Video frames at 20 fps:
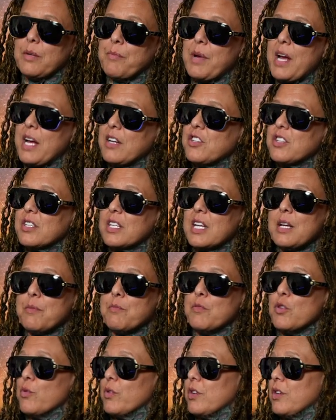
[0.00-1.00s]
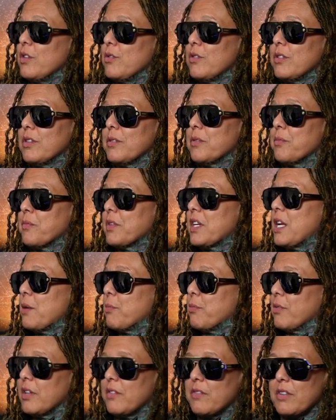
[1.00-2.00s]
Man, just keep doing you.
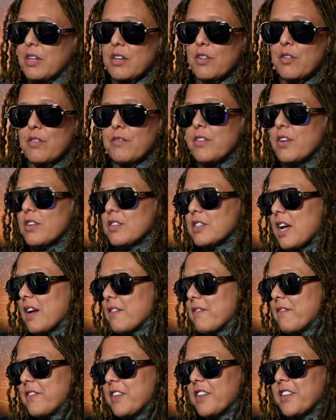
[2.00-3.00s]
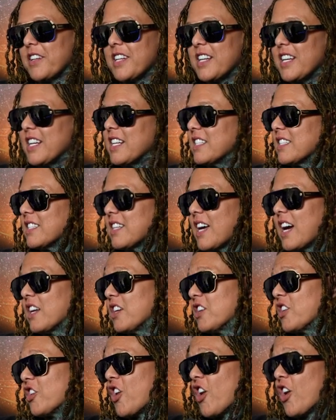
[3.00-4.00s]
Keep believing in you. If there's that feeling inside
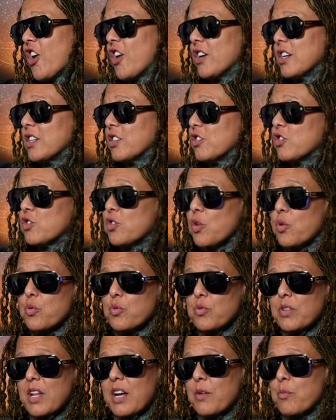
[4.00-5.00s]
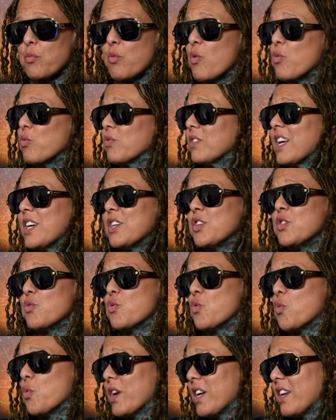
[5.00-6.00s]
of your heart and soul that won't let you
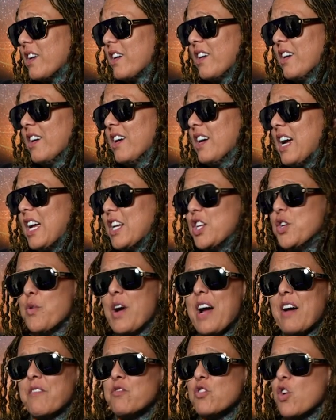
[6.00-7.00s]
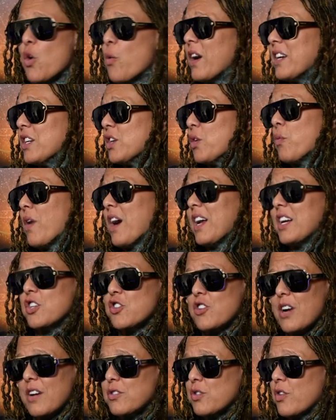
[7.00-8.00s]
quit and you have no idea why and
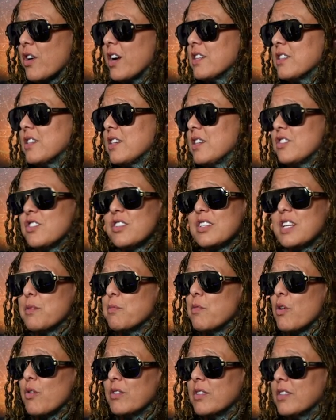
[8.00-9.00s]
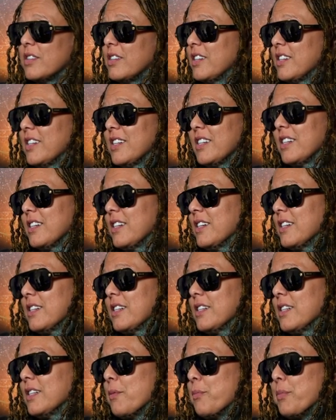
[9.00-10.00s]
it drives you crazy, just keep going.
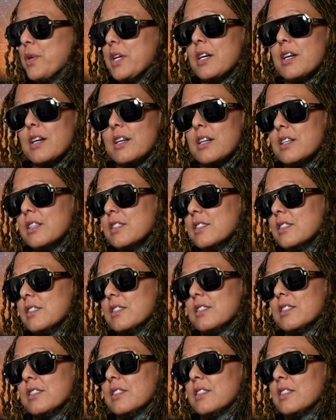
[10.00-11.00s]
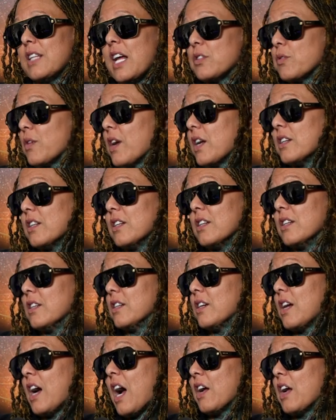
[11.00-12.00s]
Mm-hmm. Because that's what I did.
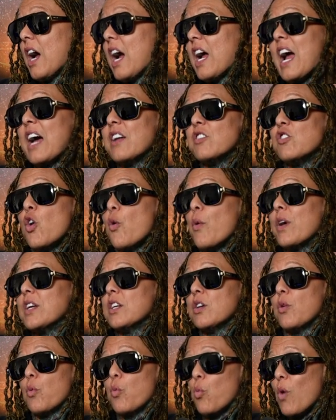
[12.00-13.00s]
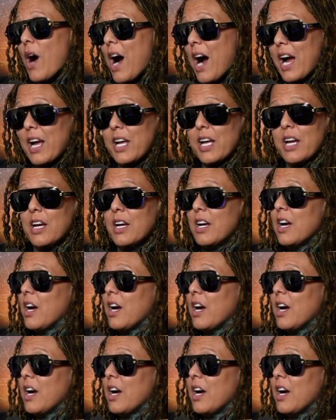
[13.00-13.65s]
I, I had no idea why